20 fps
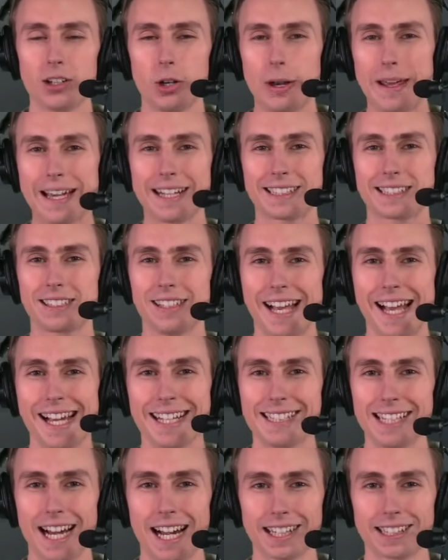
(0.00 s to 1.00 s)
Go to
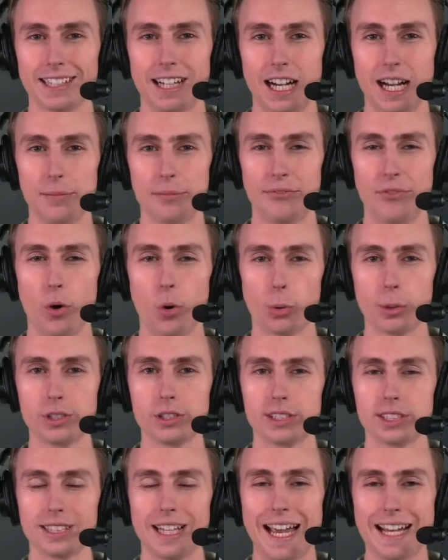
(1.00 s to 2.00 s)

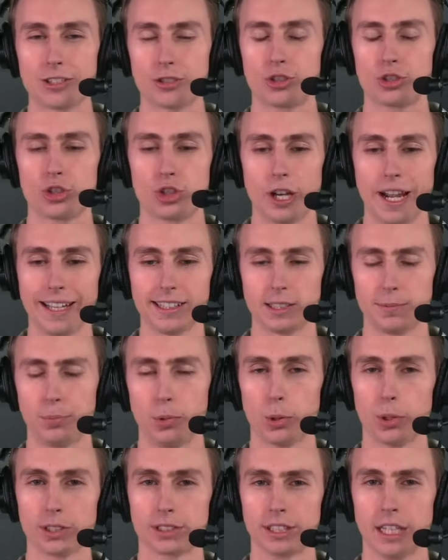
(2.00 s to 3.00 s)

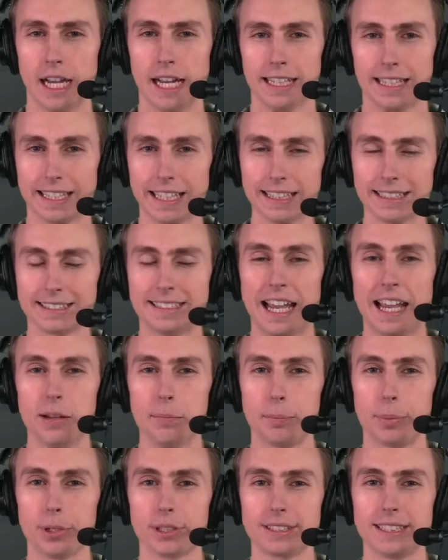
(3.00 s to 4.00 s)
hexclad.com/chatsports to get
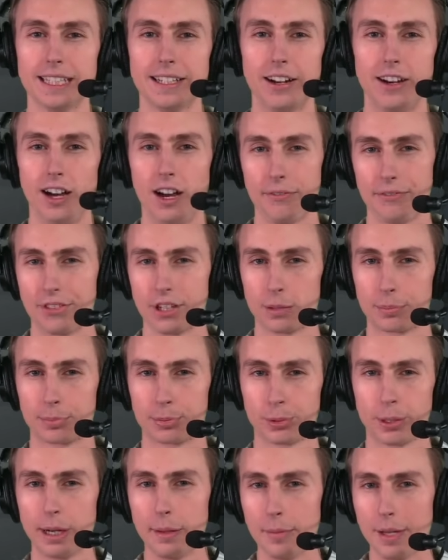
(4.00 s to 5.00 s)
10% off their
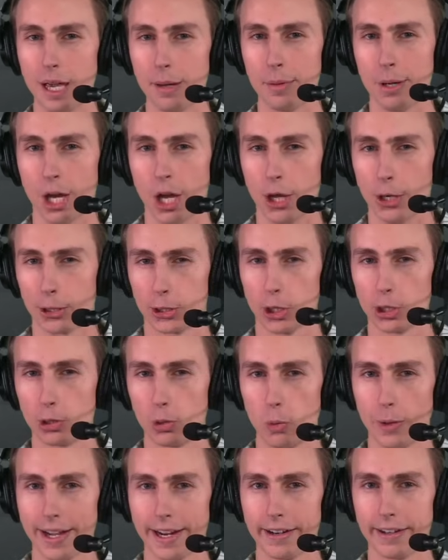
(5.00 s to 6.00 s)
premium
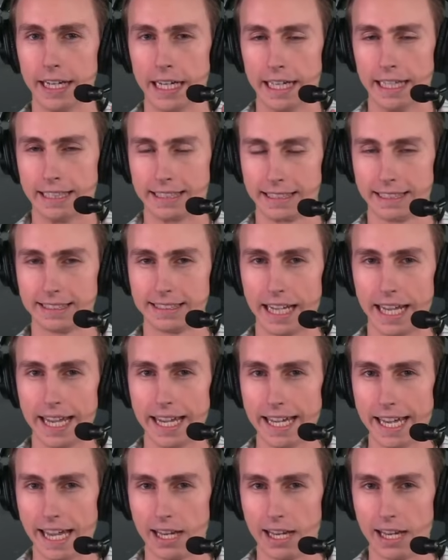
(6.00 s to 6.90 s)
cookware today.